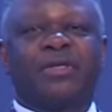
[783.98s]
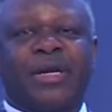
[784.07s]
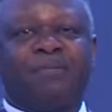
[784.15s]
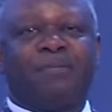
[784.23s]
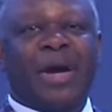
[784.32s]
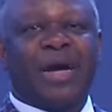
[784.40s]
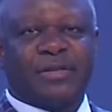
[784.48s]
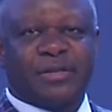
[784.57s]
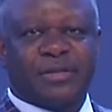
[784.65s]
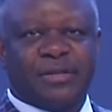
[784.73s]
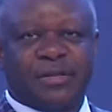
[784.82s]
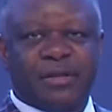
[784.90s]
three
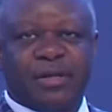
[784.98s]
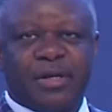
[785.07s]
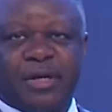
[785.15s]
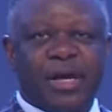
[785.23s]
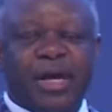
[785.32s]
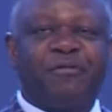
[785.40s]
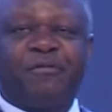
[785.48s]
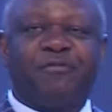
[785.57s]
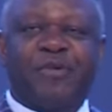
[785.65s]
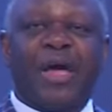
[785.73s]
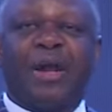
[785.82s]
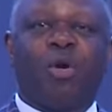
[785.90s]
bands and
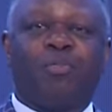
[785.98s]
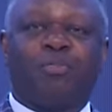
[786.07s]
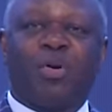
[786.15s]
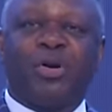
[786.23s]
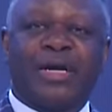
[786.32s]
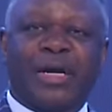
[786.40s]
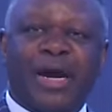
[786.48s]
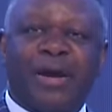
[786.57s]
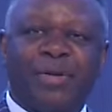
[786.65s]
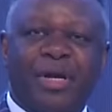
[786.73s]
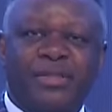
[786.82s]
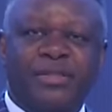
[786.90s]
fell upon the
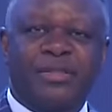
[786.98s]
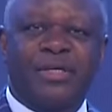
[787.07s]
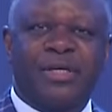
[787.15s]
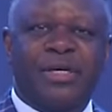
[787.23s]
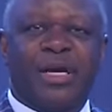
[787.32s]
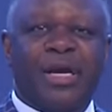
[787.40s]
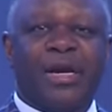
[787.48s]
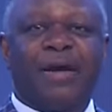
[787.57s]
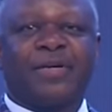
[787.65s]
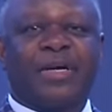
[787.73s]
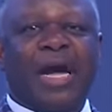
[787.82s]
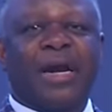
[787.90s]
camels and
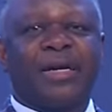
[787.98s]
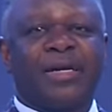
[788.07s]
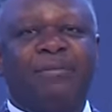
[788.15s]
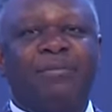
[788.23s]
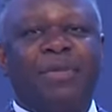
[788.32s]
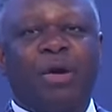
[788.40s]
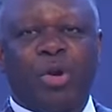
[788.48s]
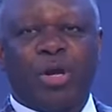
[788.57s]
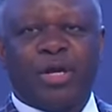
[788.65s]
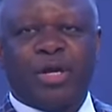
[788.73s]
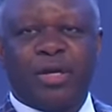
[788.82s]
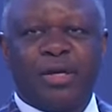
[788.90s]
have carried them
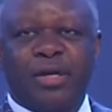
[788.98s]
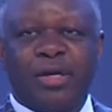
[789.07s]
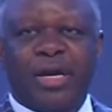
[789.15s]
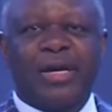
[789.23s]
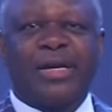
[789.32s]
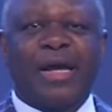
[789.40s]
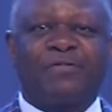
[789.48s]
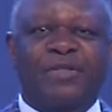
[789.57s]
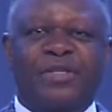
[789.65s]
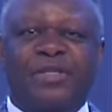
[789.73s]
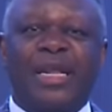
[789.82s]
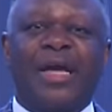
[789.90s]
away. And they have
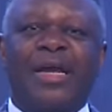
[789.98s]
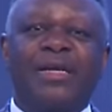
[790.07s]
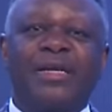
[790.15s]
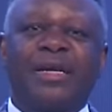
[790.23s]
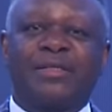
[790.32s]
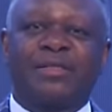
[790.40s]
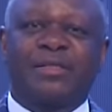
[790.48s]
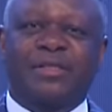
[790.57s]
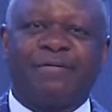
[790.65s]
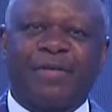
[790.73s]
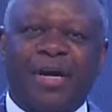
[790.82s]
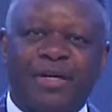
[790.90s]
slain the
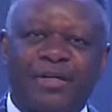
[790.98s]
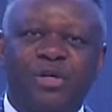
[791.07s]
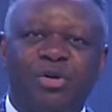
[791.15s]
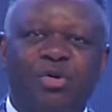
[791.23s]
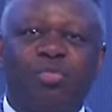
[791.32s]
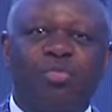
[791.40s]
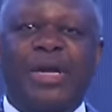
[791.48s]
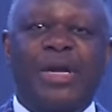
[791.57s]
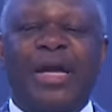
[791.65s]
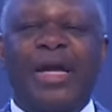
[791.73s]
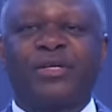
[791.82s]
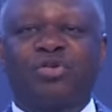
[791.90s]
servants with the
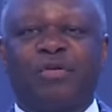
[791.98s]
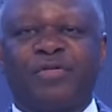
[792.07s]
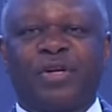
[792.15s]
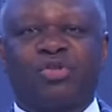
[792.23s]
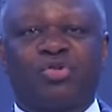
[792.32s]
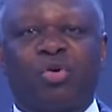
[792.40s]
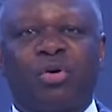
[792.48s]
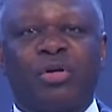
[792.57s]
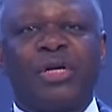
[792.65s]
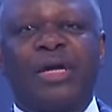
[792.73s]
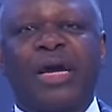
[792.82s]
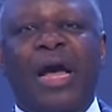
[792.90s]
edge of the sword.
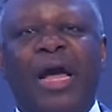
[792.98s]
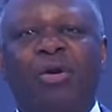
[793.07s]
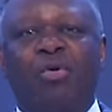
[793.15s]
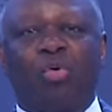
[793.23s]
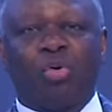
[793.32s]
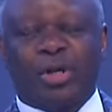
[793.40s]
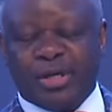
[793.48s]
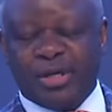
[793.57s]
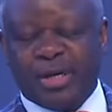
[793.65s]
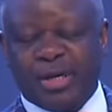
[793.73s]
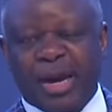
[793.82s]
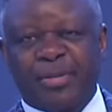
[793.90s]
I only
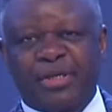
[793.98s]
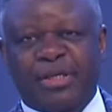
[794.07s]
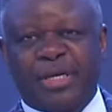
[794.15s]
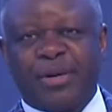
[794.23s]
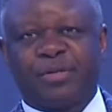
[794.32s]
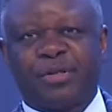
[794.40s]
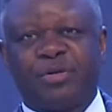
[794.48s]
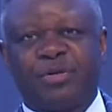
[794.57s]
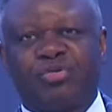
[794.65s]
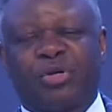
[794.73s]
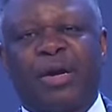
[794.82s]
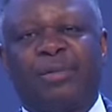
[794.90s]
am escaped
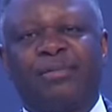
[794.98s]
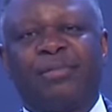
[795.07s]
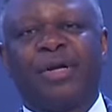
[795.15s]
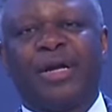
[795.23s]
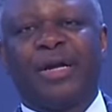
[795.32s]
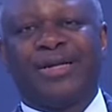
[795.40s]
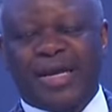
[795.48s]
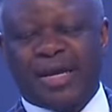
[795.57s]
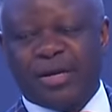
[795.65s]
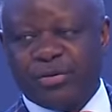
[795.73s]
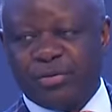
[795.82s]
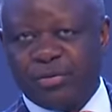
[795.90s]
to come and
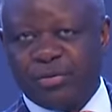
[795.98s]
tell you.